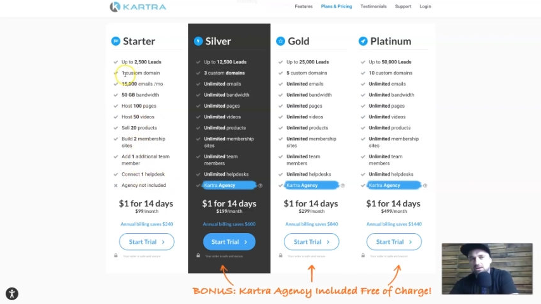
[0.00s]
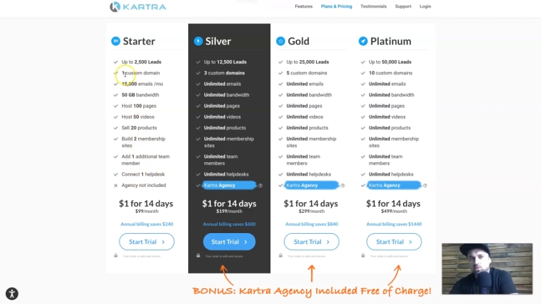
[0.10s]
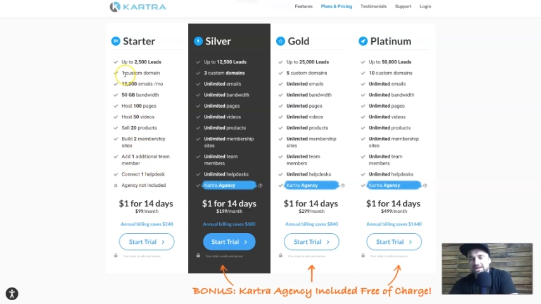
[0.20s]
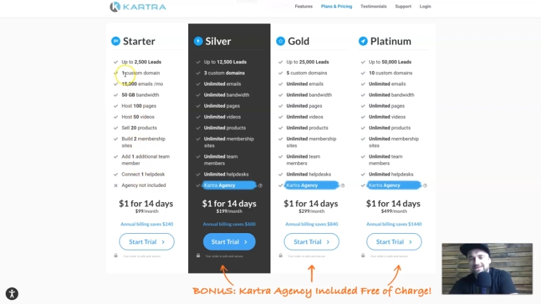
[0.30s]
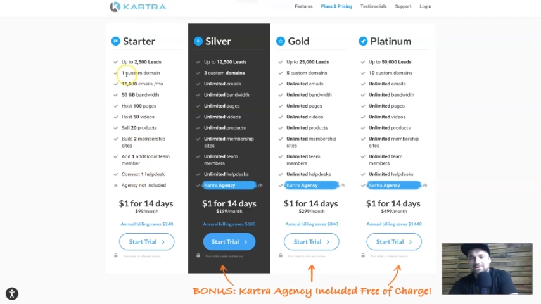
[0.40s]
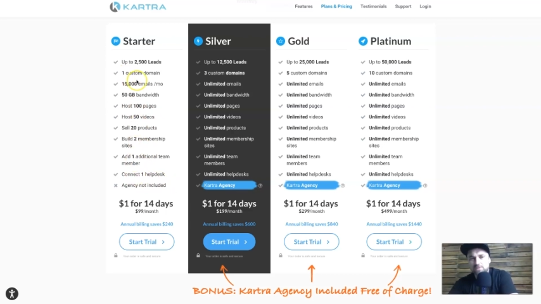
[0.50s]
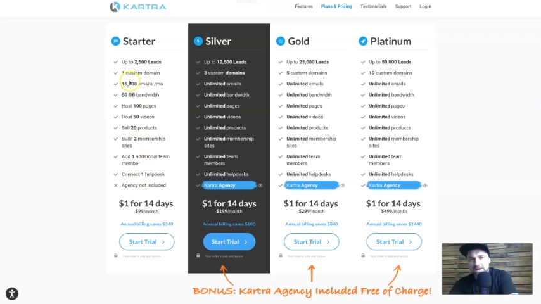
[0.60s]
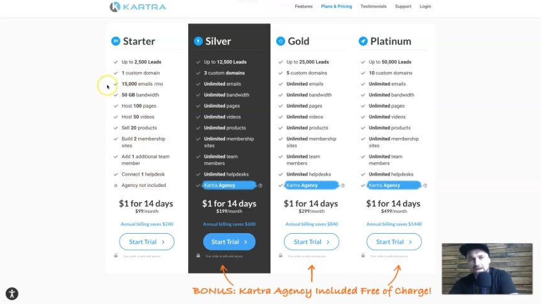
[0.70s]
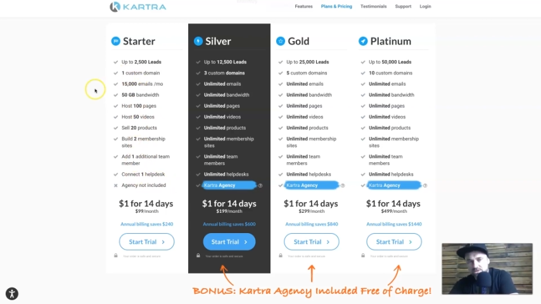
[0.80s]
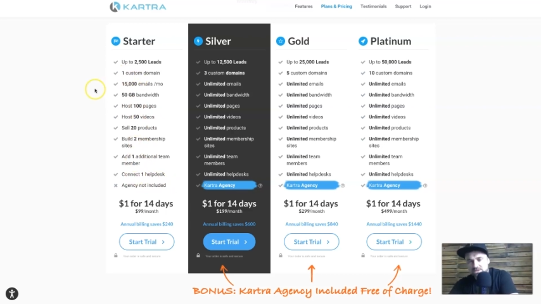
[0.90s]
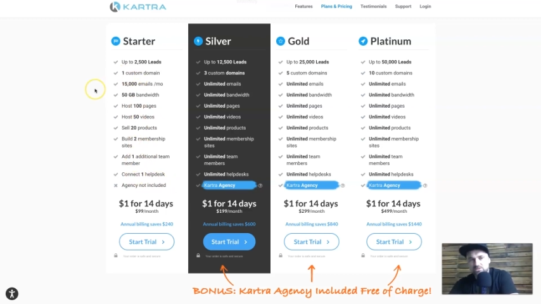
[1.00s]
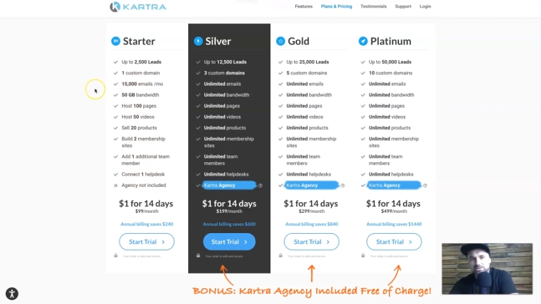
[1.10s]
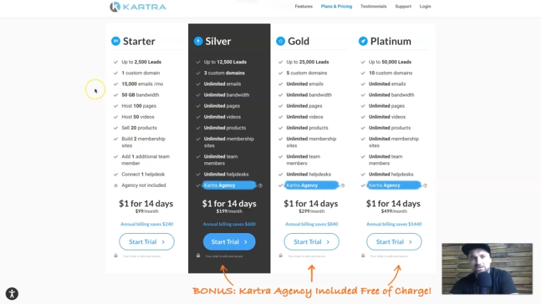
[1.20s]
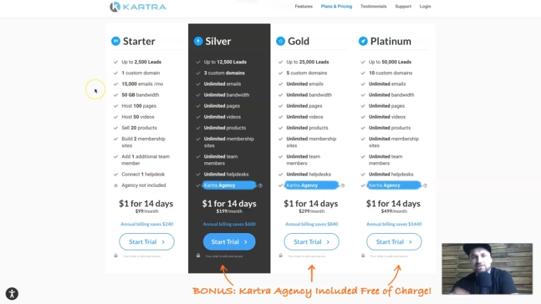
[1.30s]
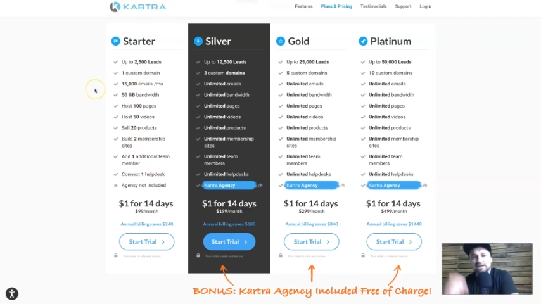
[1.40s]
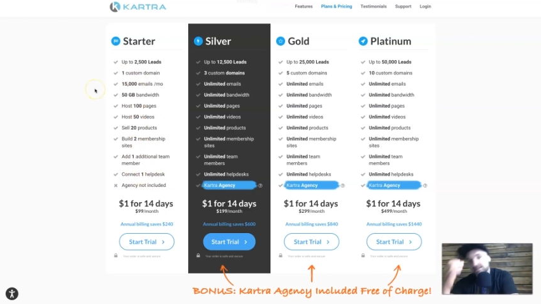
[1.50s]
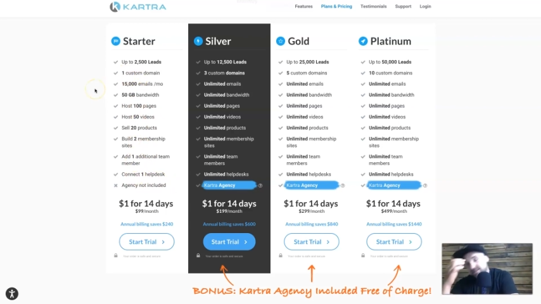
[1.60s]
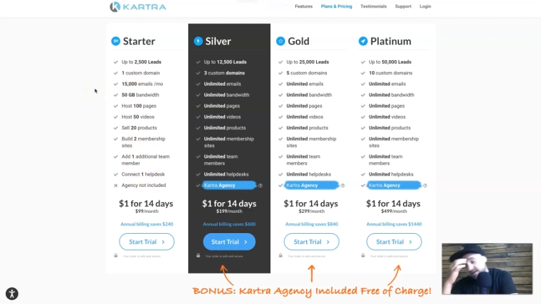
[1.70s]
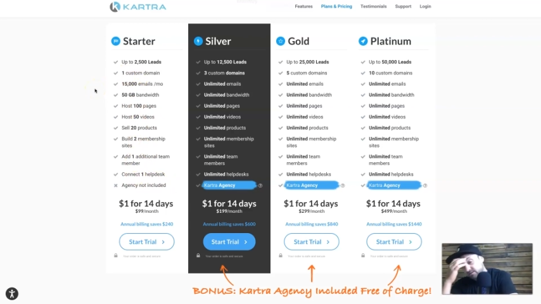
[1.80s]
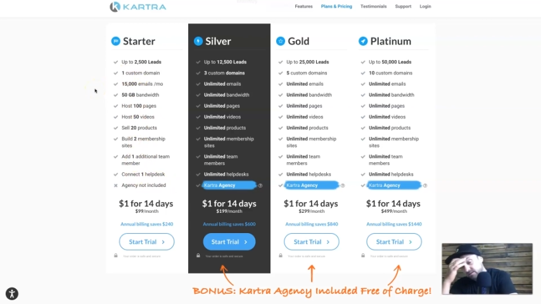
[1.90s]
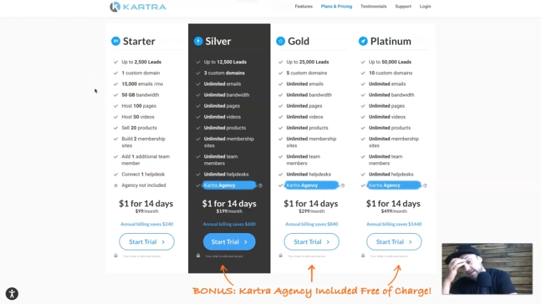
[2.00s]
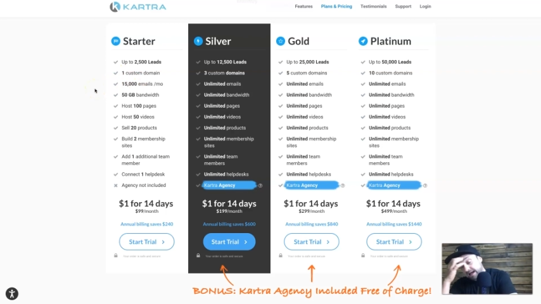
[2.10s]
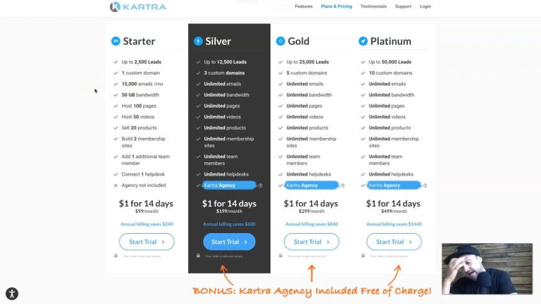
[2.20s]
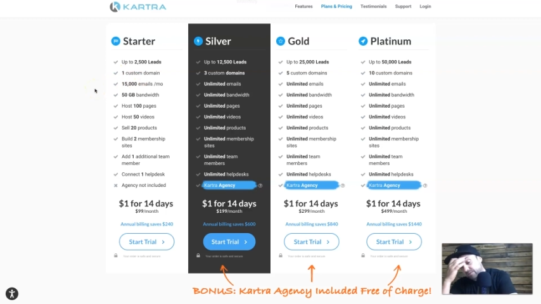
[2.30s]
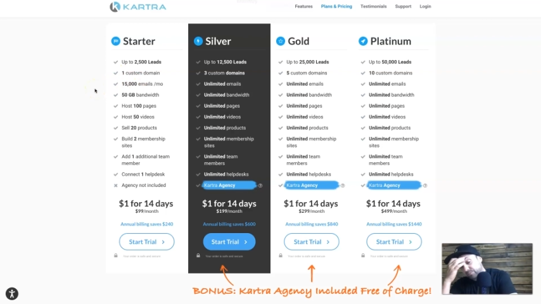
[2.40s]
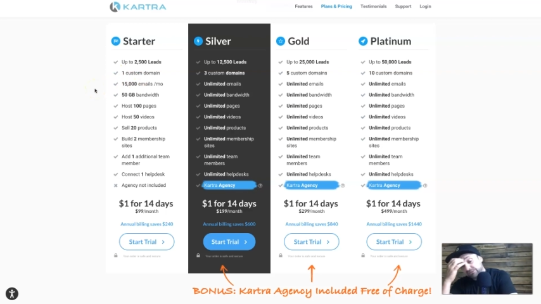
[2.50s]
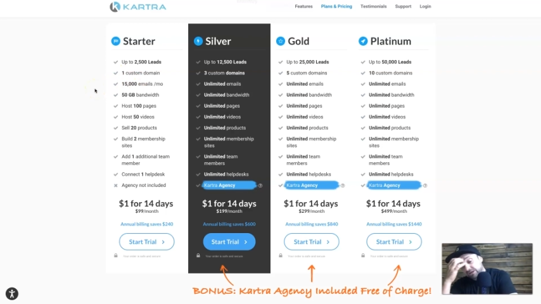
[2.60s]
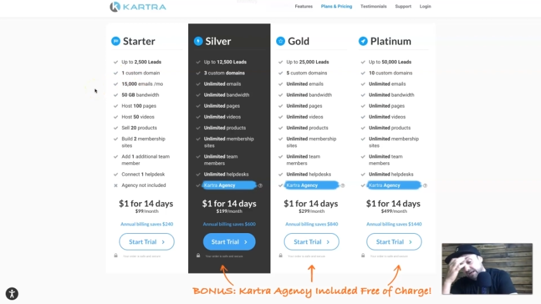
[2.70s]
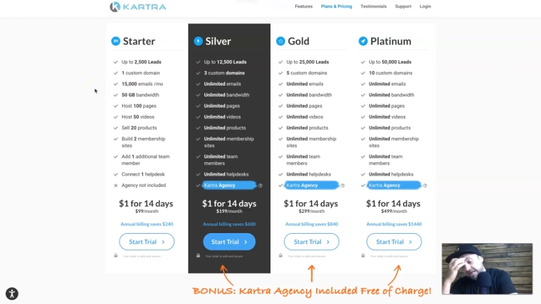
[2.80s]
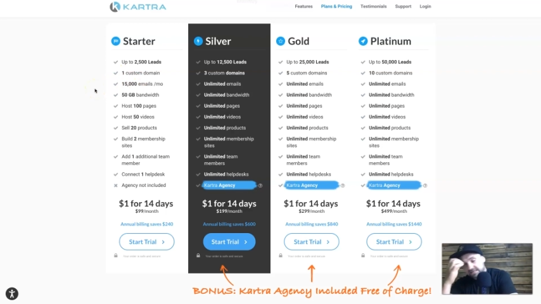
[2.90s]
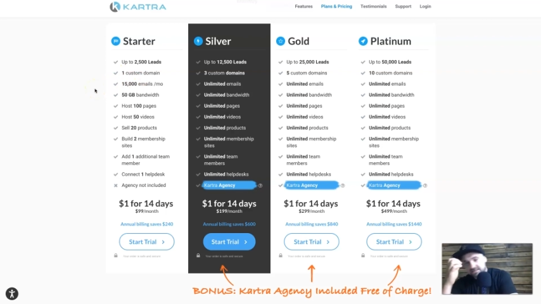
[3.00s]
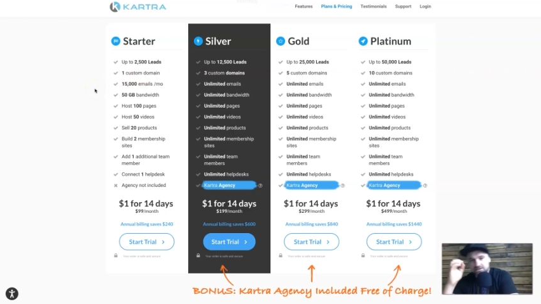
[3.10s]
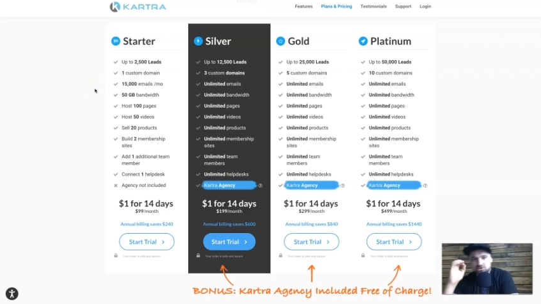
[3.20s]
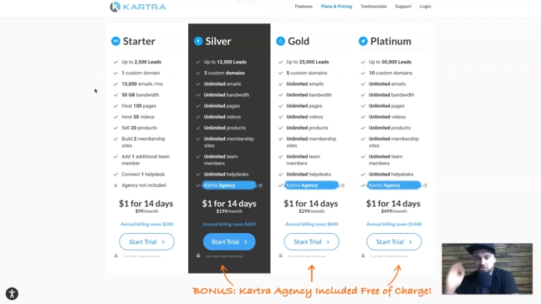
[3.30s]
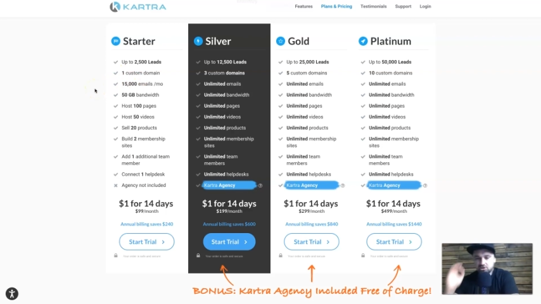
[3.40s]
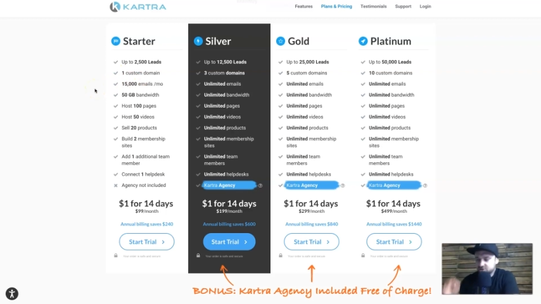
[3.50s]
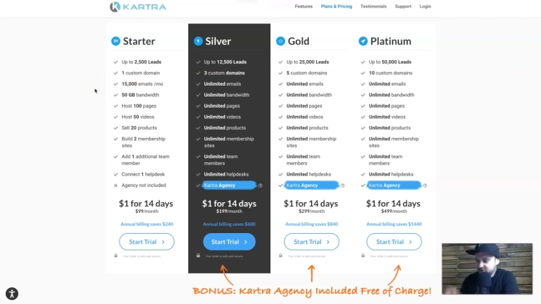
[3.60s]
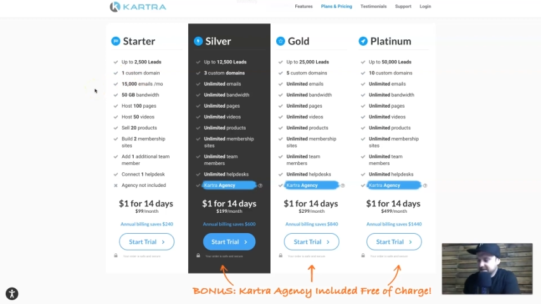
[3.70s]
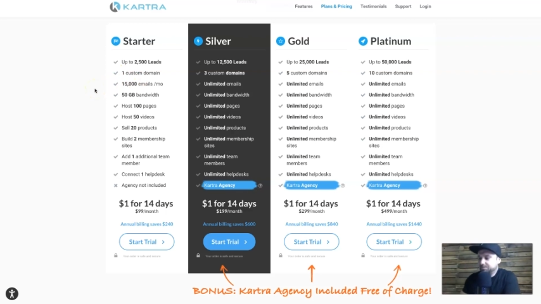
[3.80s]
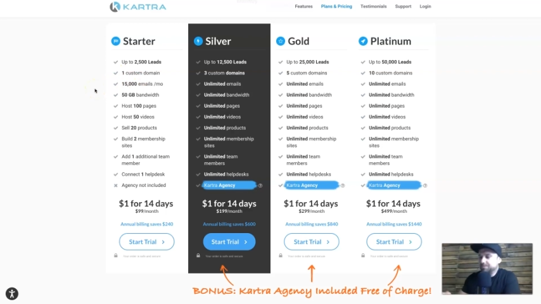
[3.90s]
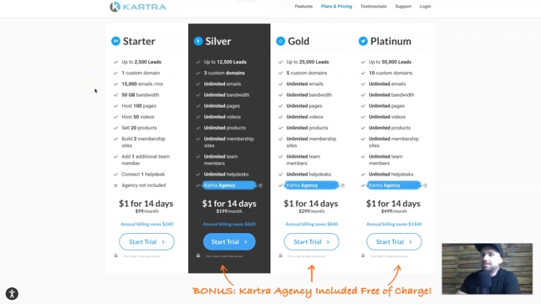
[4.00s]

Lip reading: [unreadable: no face in view]